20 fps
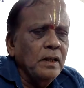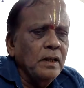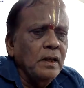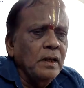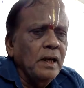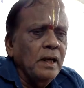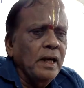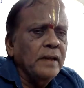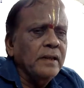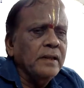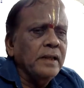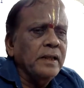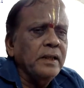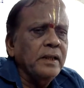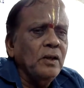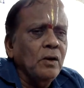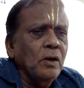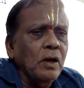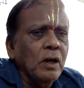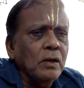And then you
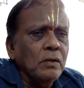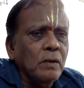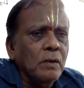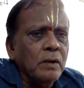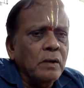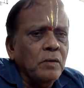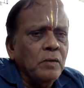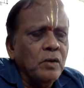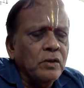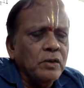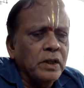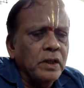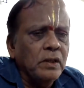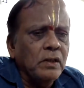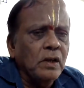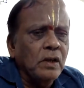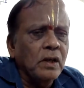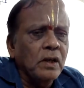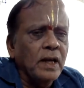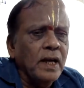got one more thing
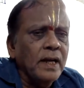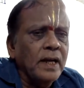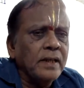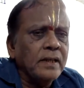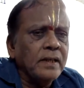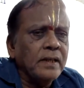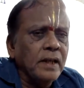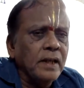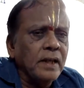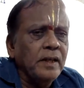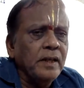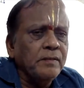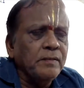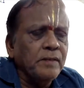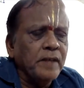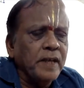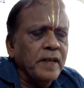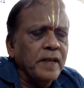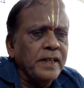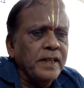called Act 9 of
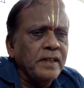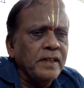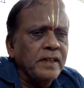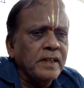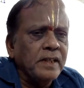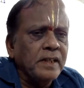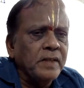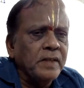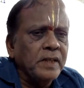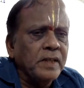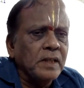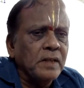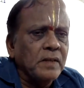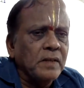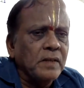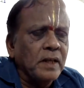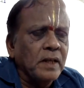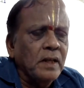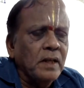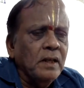1977,
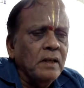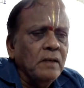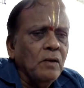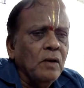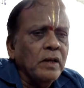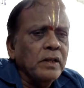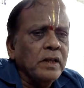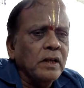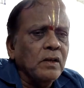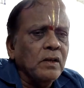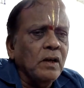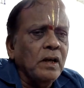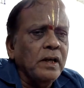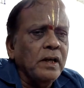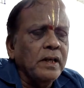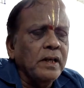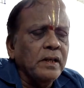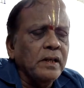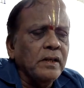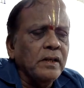what they call it
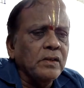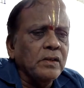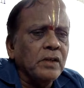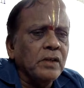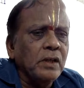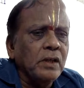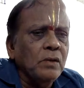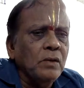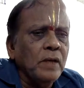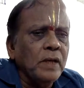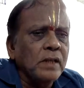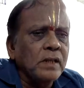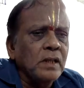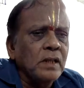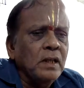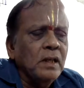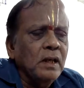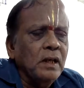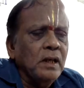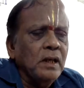in your Telugu as
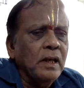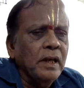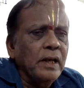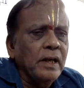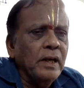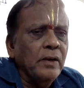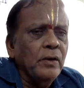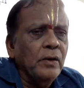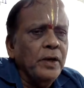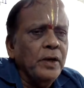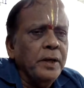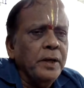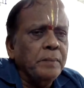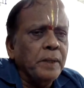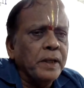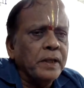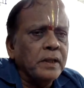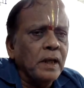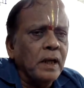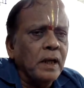Leoni
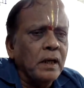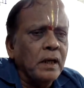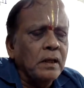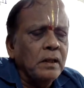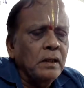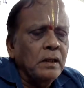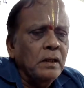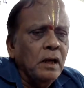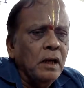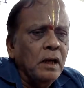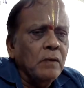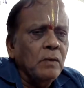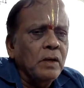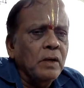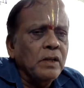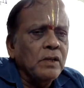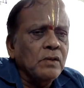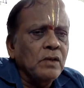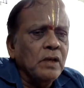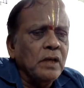Patta, or what is
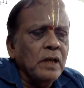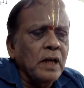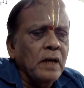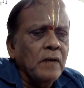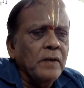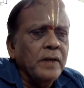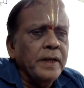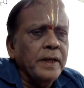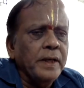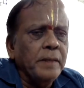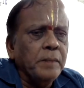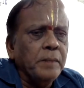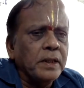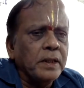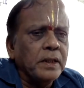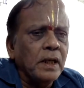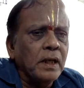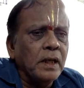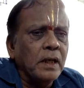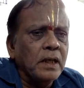called Lavanya
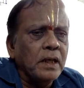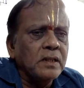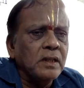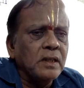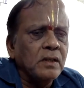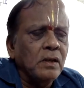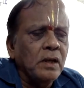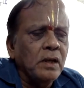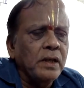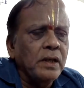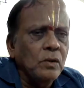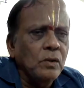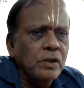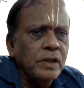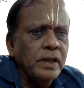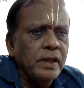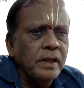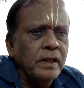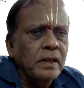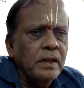Patta as they call it.
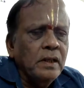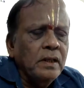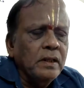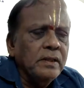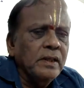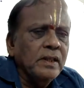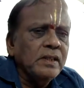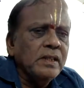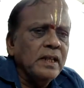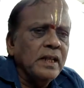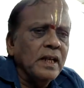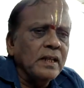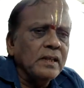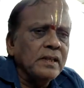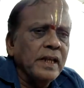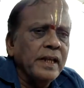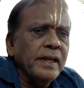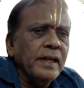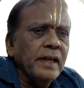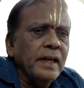This is an
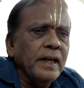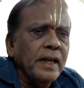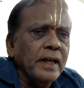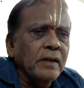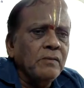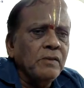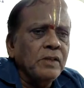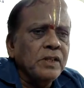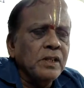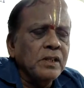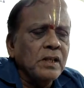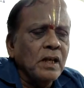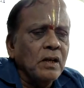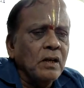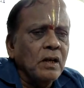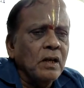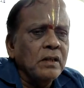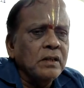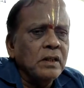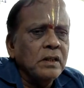assigned land which is
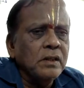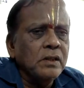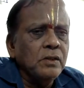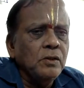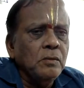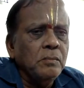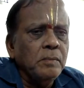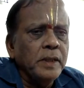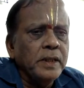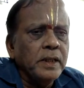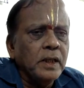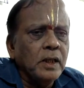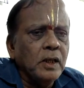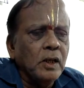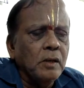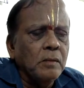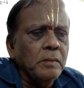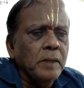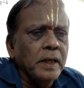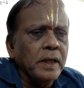allotted to you by the
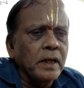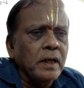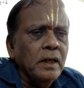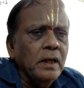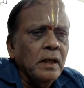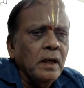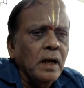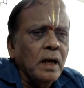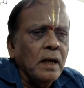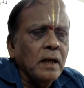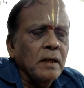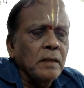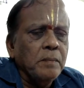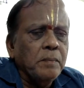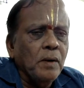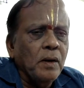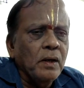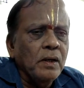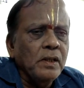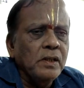government under the
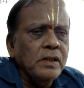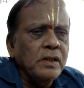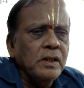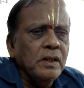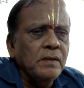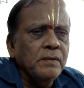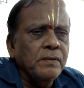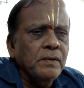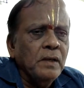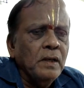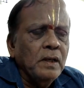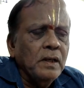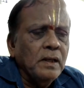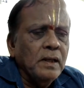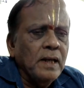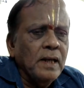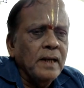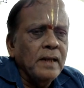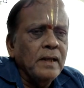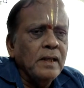policy of
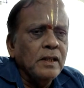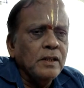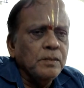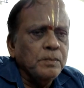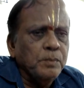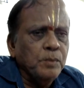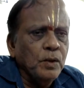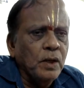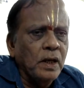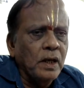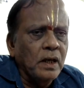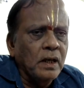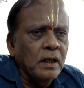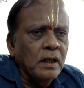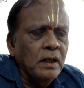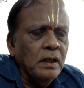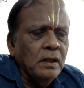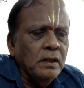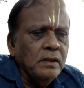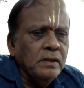landless poor.
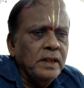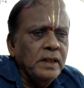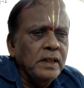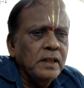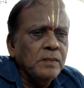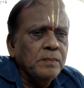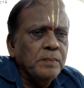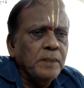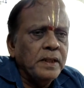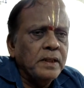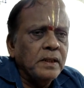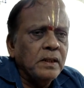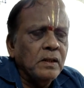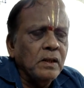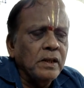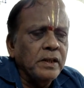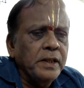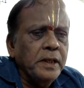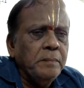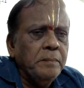This particular
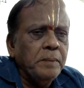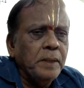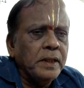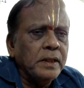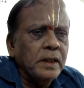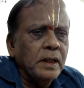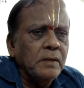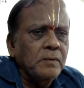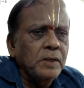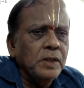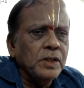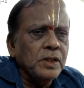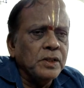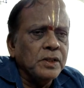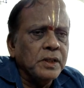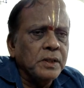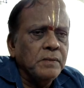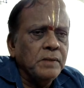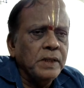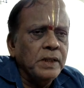D Patta which is
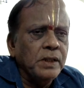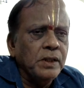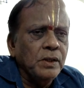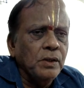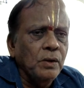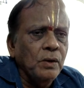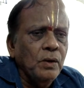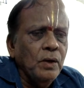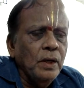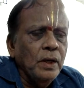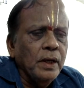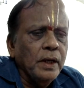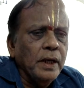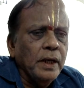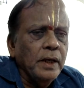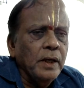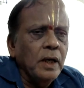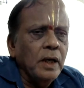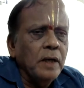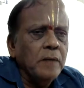given to you
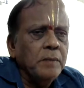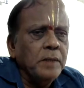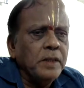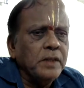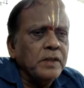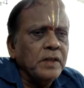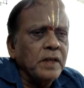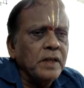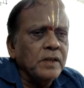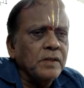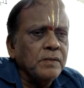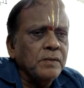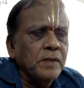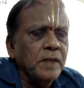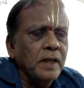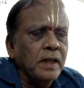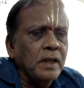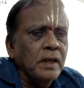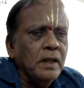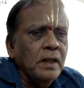cannot be
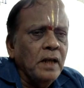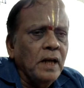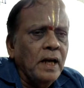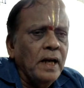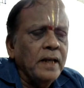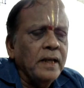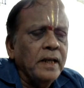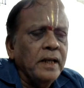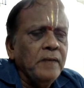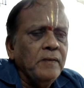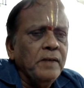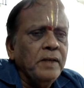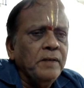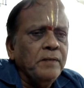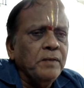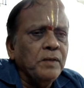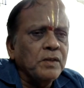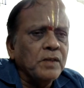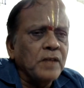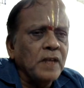transferred, and even if you
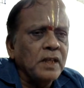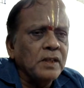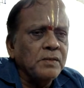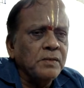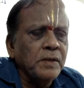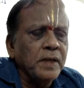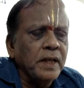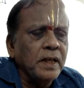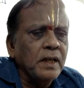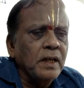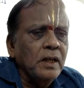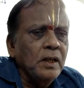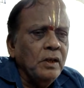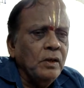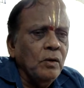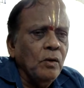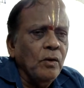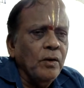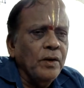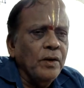transfer it, no
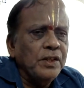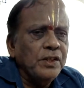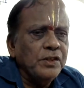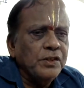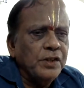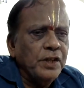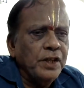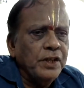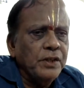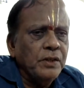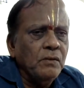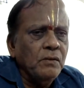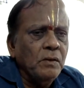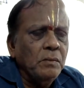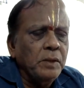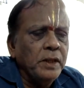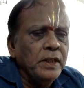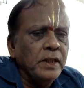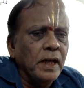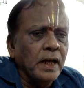registration will be
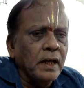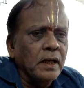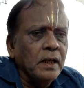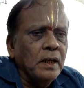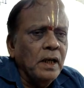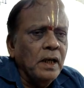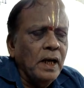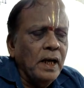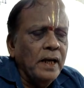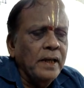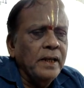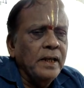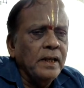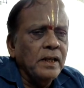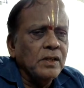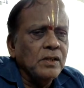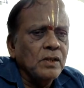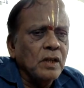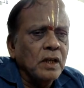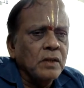done and it is
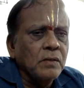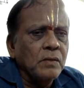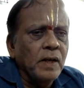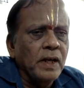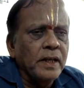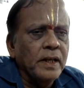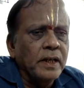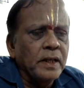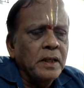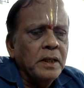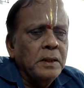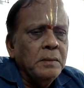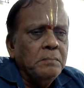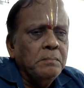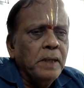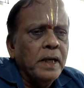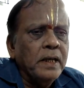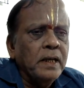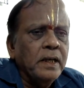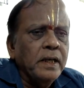not valid.
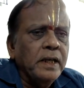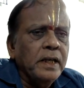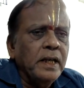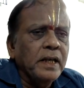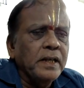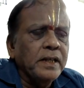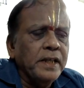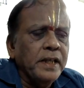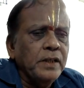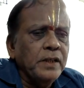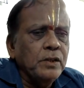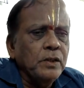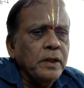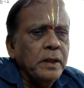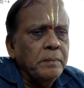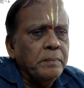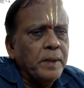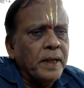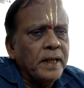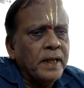But in our day-to-day
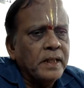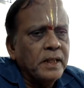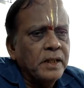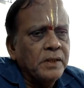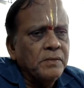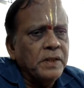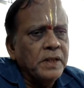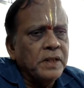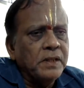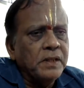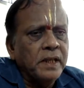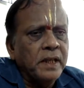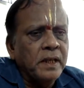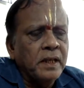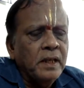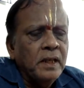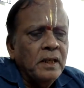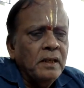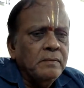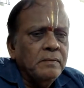practice, we see
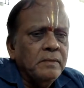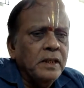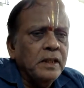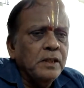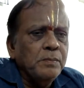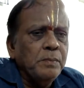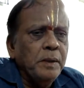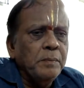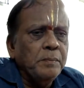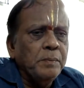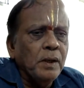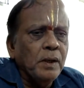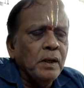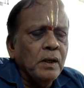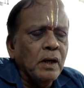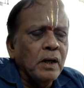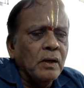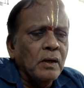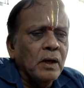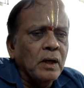these people
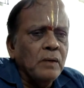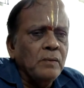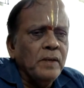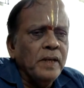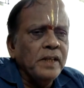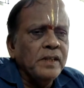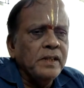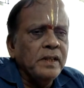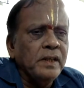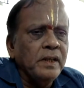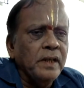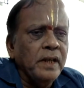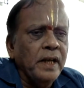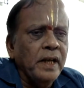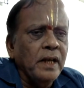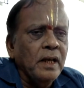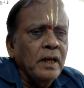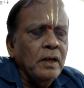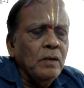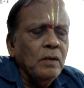are always in need.
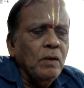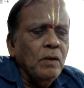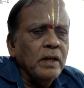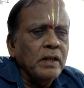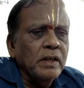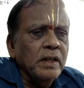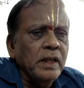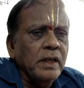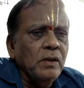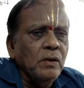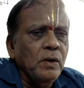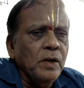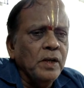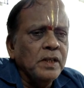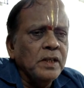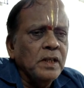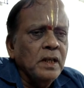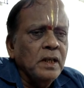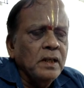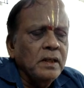What they do is
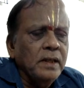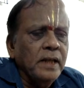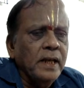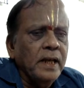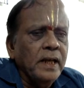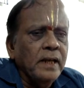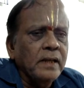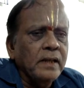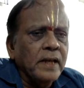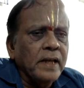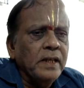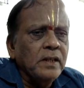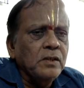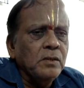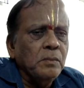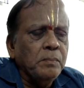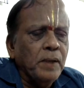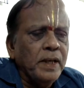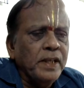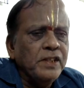they try to
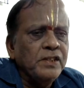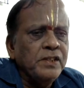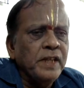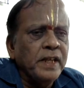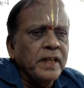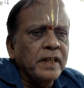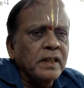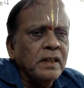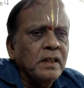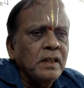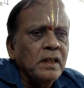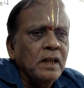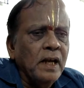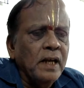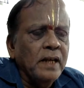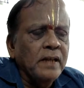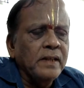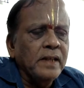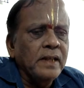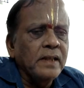pledge it and
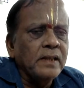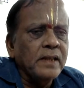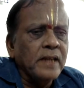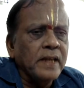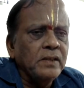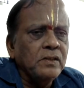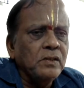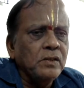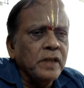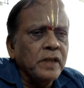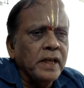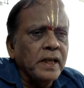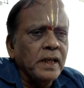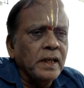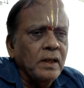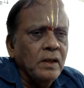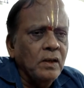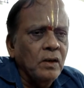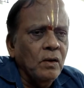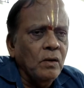then try to take a
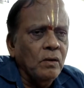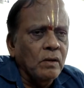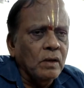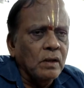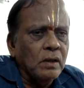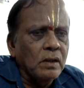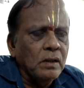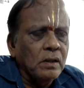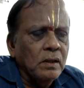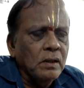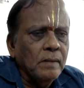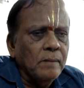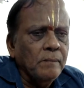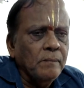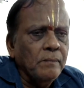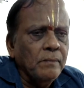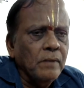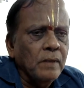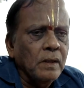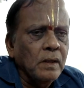loan.
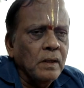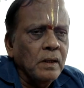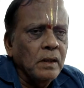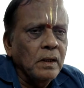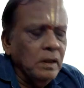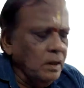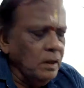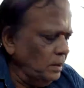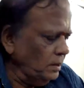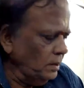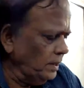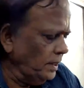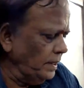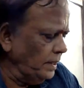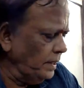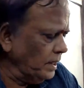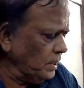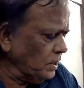Then next